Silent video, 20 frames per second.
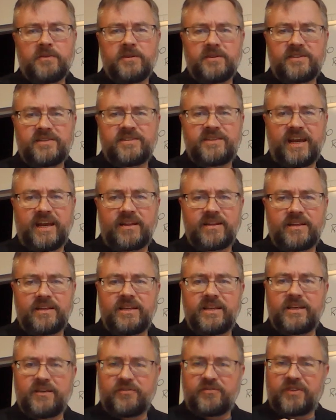This daily
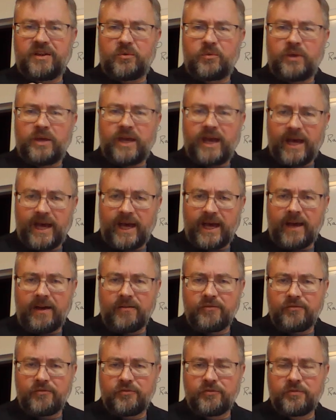gift that we
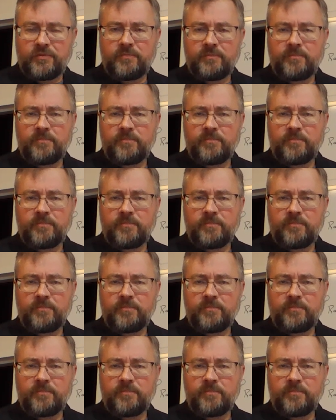have,